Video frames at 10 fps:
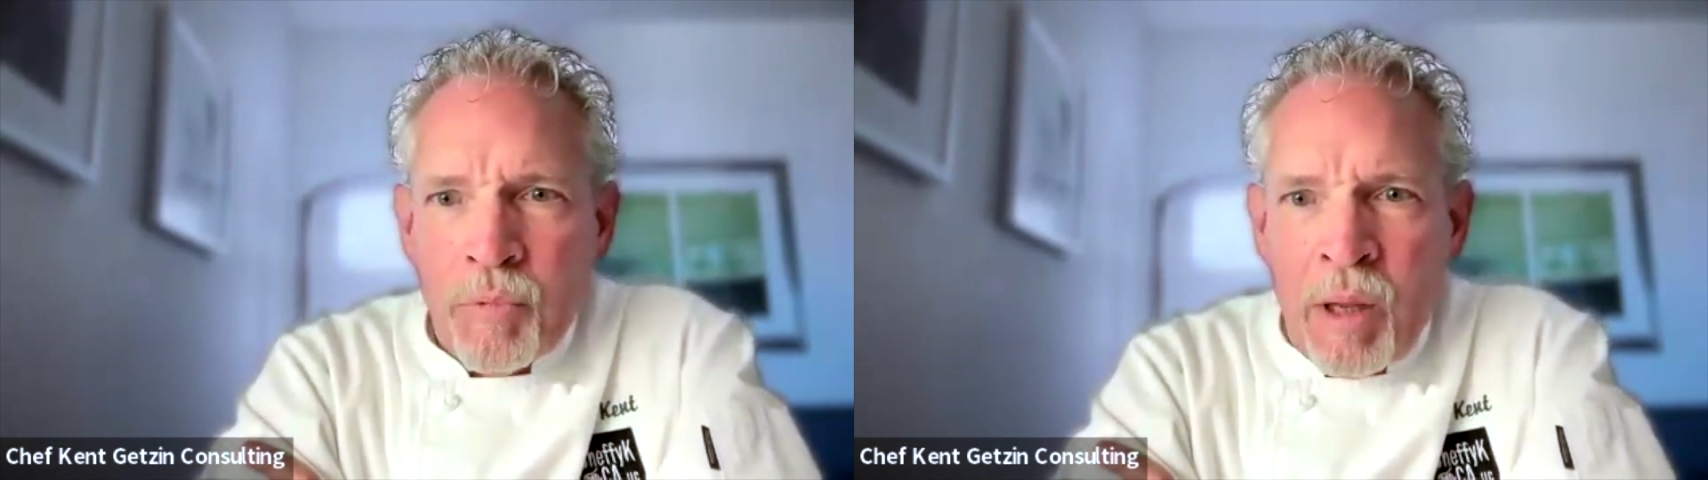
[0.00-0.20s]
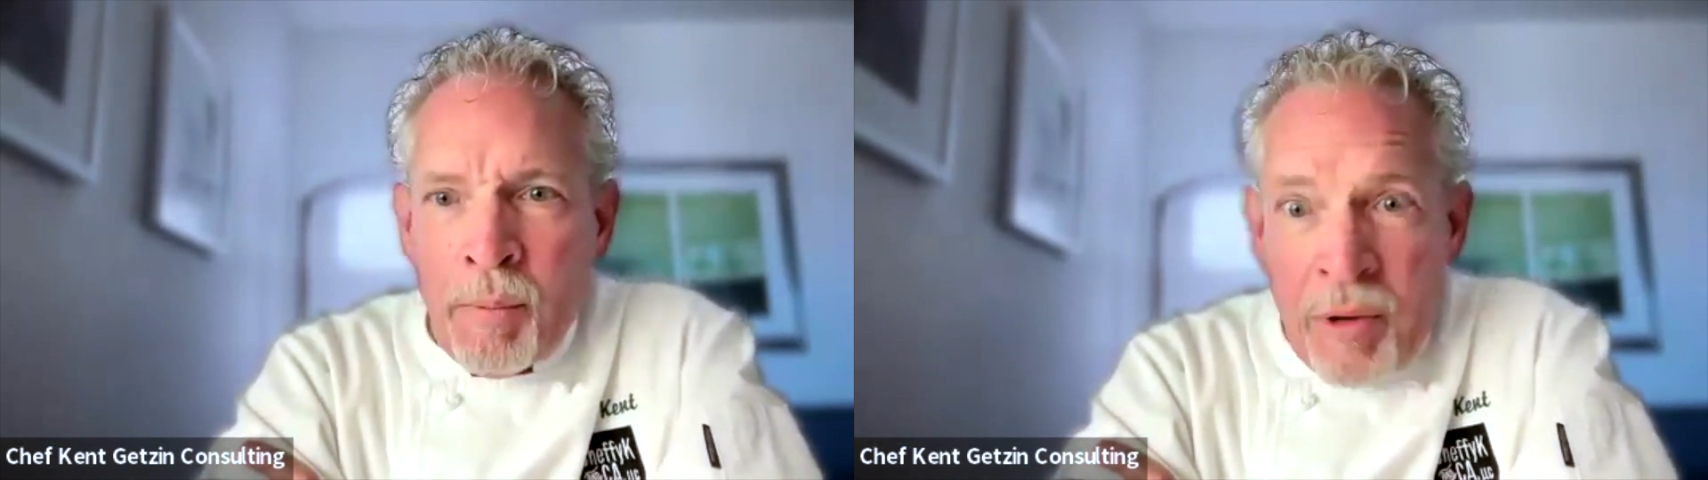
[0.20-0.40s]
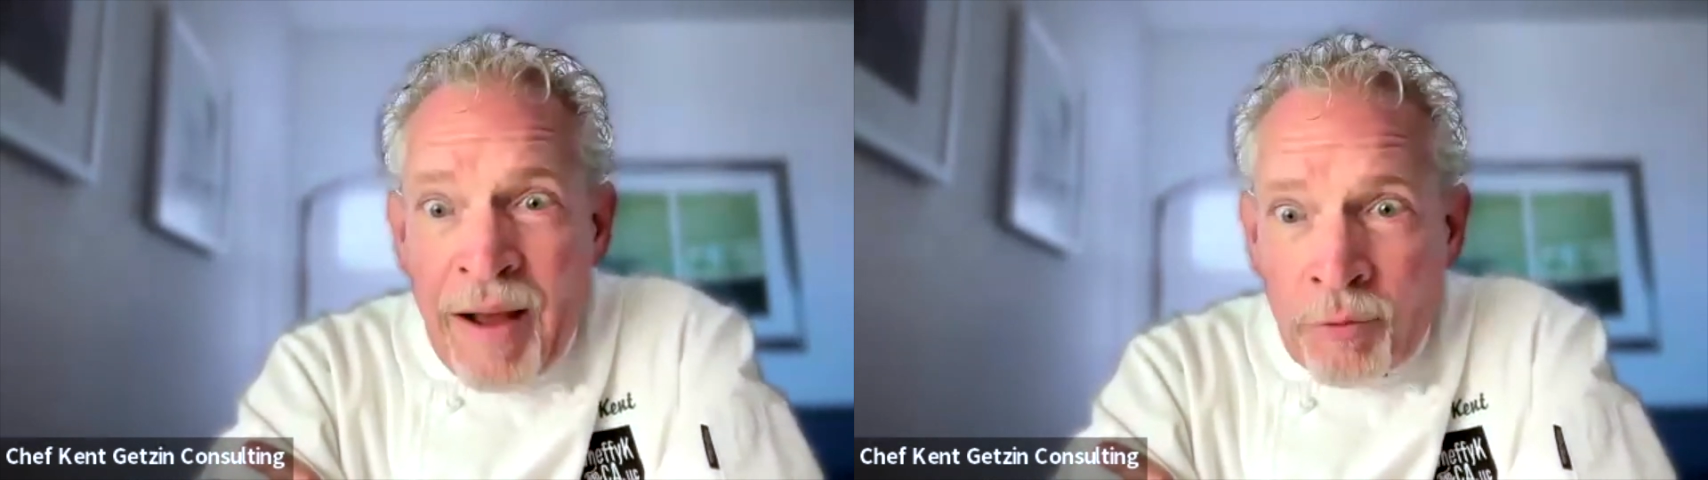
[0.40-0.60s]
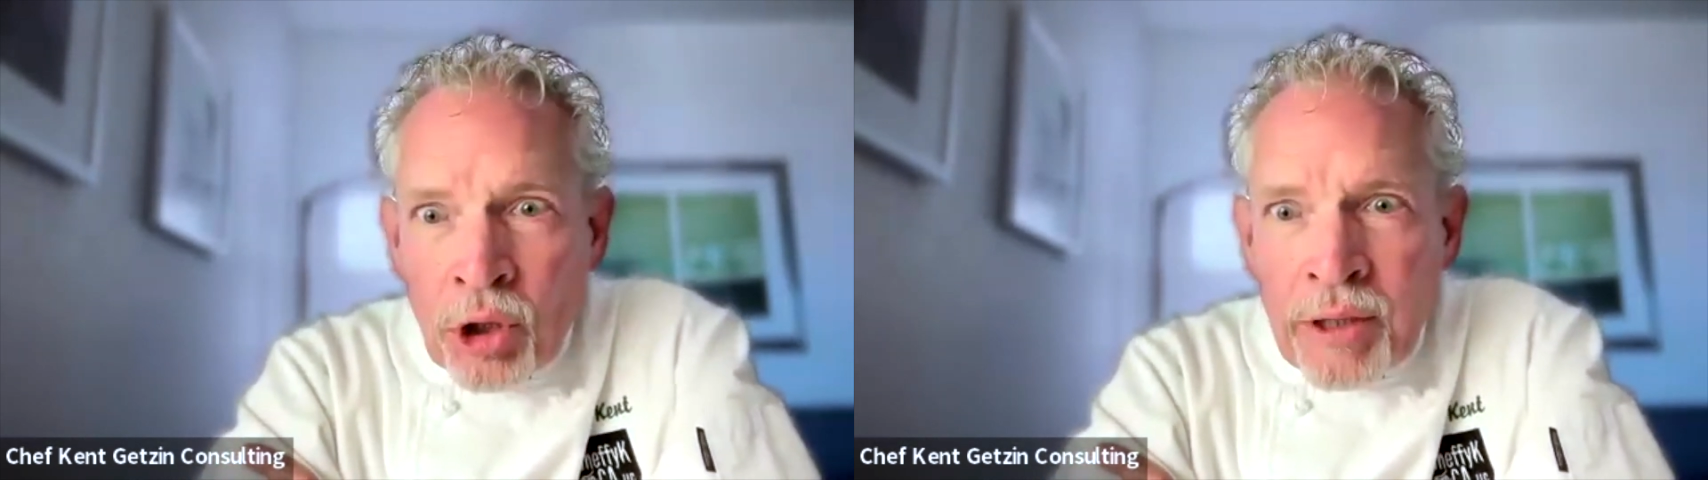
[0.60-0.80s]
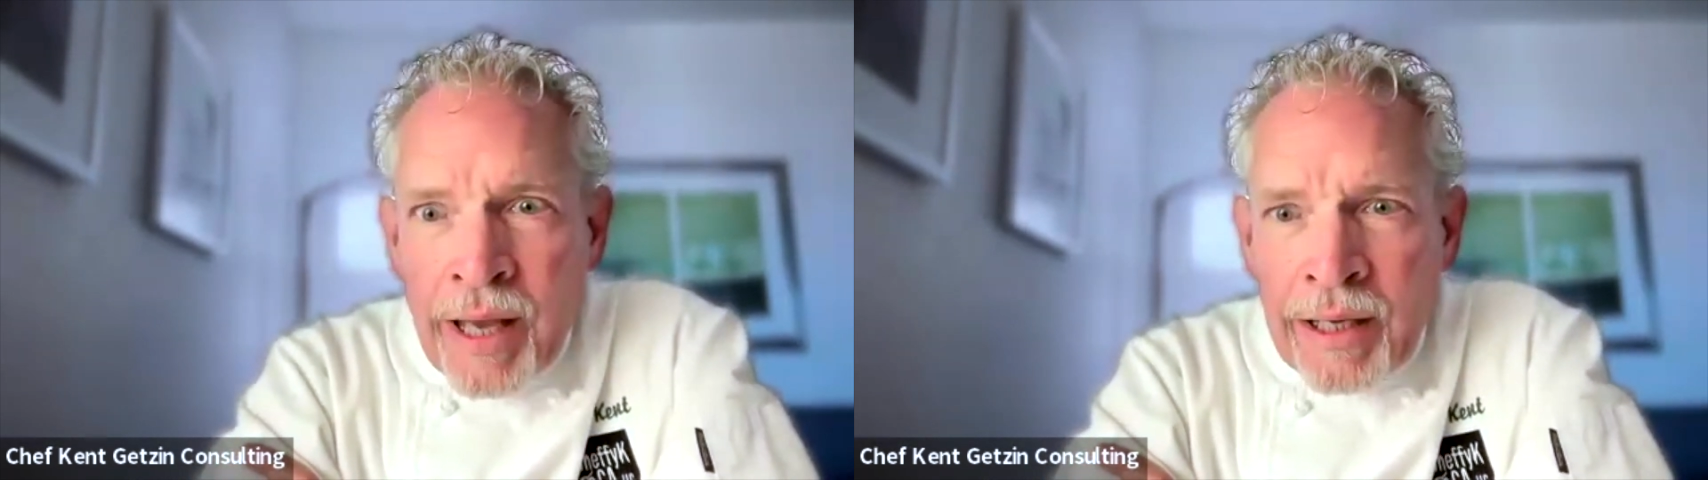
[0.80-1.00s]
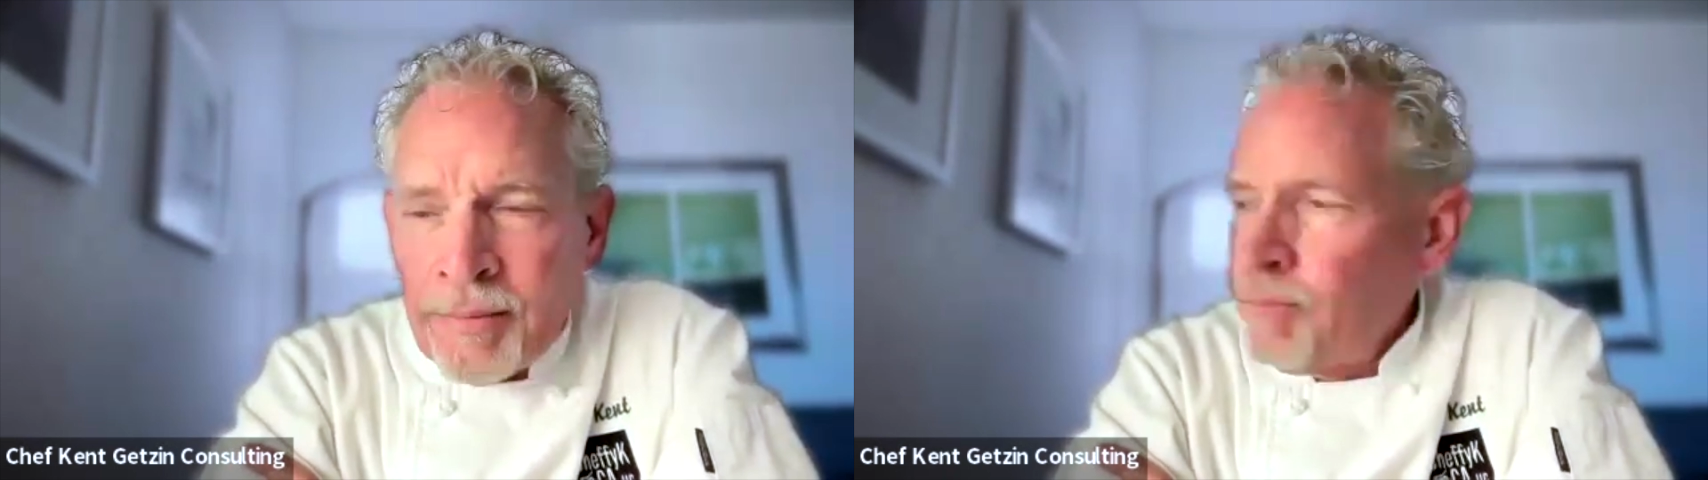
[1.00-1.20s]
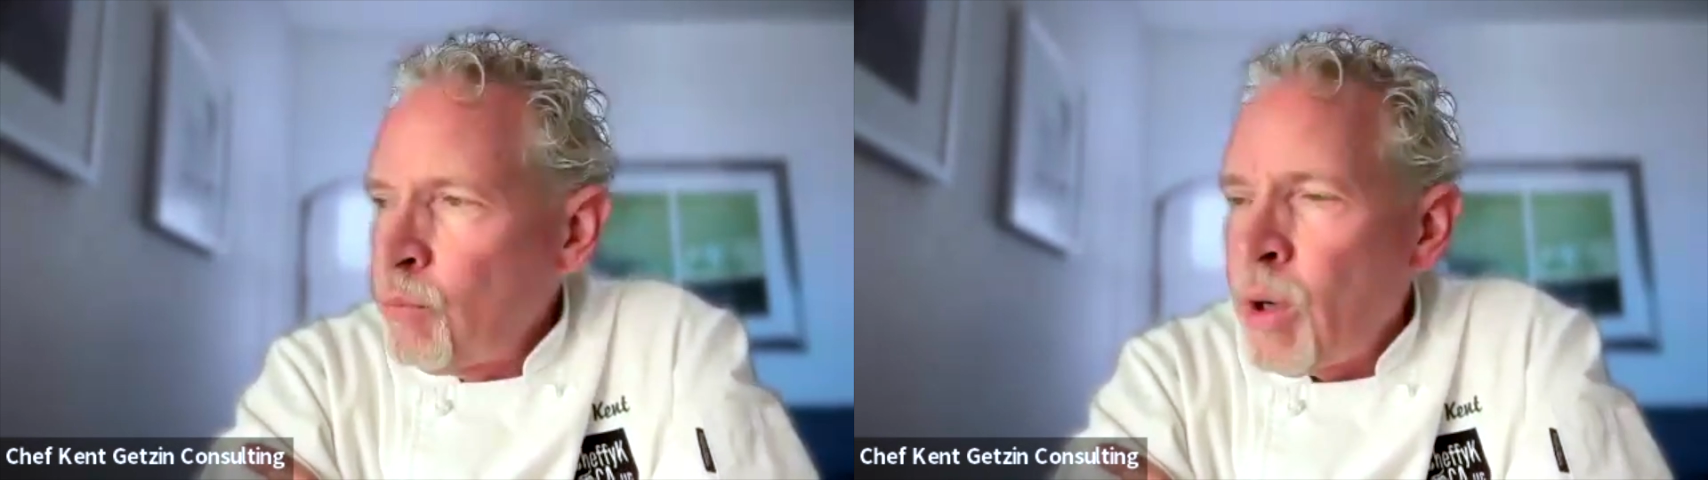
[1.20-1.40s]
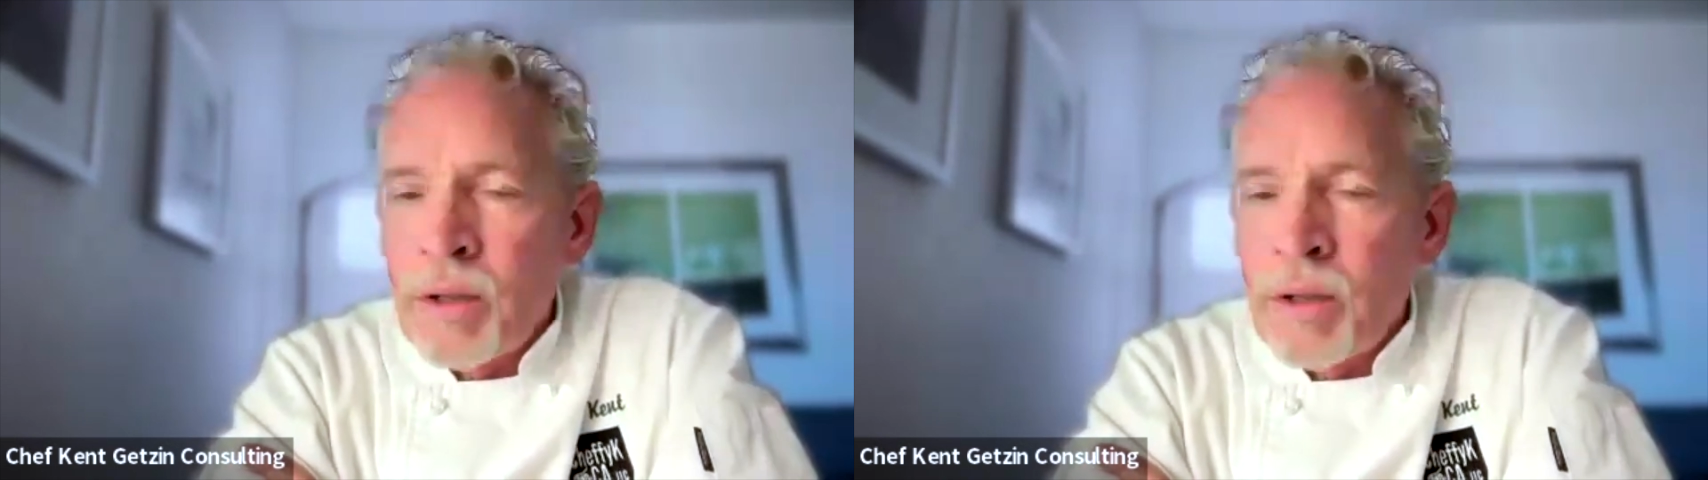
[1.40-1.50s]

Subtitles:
But we have to look at it. Well,